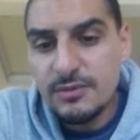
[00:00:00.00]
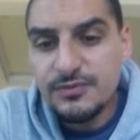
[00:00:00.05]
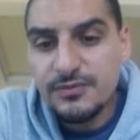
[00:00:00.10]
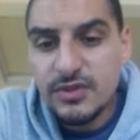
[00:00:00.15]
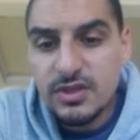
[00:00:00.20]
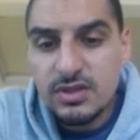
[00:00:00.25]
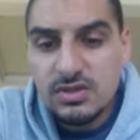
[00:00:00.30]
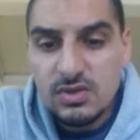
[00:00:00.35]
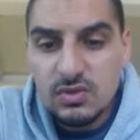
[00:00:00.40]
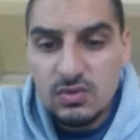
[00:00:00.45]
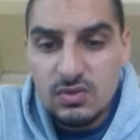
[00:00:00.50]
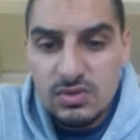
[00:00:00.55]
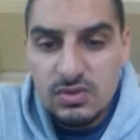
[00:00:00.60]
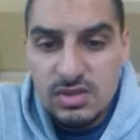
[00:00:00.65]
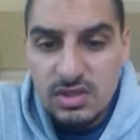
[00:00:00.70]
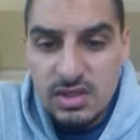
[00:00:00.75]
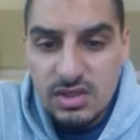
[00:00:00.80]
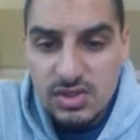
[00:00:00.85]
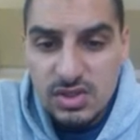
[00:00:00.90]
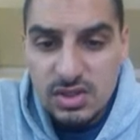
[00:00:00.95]
So
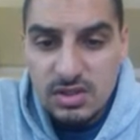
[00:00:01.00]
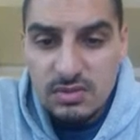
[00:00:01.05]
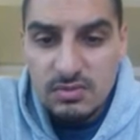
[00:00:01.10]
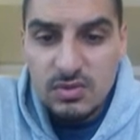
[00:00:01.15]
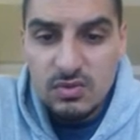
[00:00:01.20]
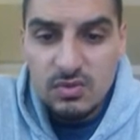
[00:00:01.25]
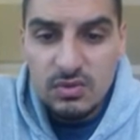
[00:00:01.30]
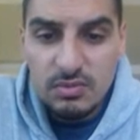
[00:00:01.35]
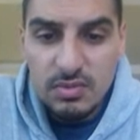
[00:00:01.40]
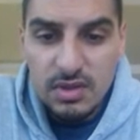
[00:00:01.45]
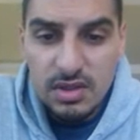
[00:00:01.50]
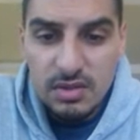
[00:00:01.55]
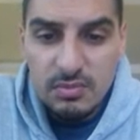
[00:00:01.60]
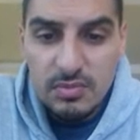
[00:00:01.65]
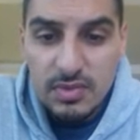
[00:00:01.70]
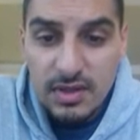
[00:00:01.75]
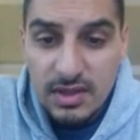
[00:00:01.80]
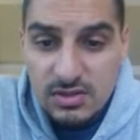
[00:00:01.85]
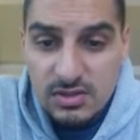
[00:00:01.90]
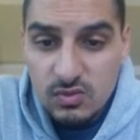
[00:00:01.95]
oxidation number will be
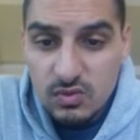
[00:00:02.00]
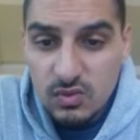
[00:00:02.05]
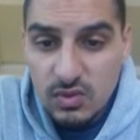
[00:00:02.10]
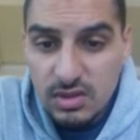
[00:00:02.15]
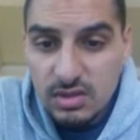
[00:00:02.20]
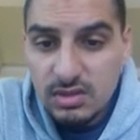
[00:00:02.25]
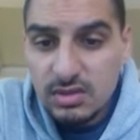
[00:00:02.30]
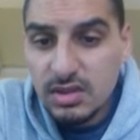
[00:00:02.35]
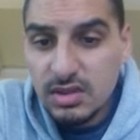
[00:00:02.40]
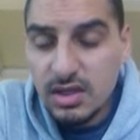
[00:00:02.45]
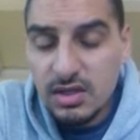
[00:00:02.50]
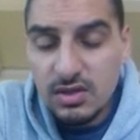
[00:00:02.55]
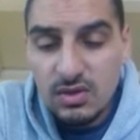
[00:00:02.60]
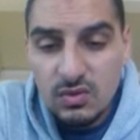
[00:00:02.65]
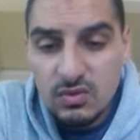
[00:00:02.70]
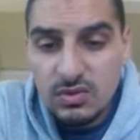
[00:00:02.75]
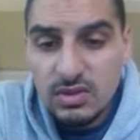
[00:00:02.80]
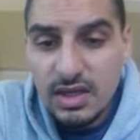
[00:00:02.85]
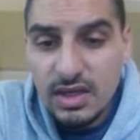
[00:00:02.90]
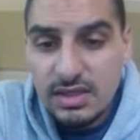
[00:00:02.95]
+1 in
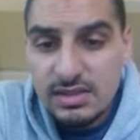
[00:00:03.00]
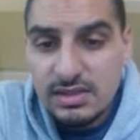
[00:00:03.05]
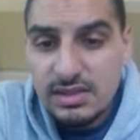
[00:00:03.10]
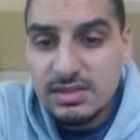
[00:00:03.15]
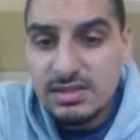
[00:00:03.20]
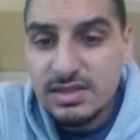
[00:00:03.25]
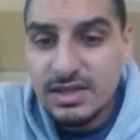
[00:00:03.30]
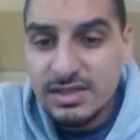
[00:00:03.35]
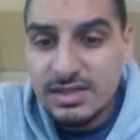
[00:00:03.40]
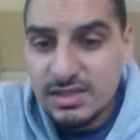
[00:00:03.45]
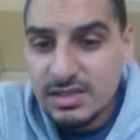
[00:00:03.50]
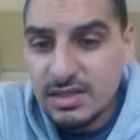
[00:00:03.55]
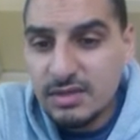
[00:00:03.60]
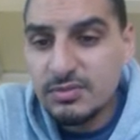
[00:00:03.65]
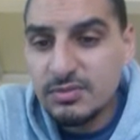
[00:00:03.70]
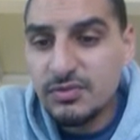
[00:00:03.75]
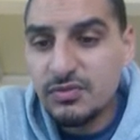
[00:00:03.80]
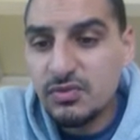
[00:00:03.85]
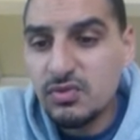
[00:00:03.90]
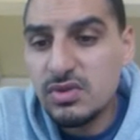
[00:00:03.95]
all cases
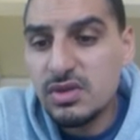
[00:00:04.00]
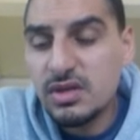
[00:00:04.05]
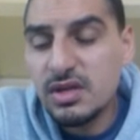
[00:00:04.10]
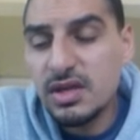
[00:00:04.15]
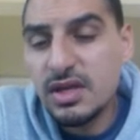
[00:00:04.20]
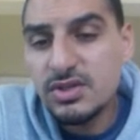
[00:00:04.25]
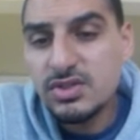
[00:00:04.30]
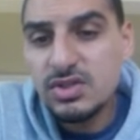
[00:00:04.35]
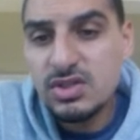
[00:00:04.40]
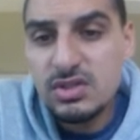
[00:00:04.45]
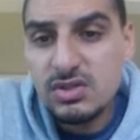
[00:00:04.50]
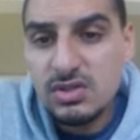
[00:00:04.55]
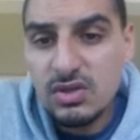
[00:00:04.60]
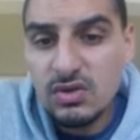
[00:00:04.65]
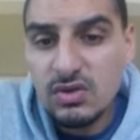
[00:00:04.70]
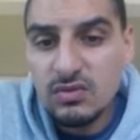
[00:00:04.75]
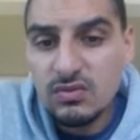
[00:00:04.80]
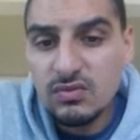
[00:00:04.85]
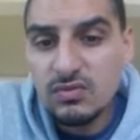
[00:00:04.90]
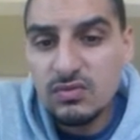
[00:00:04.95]
except for the reactions of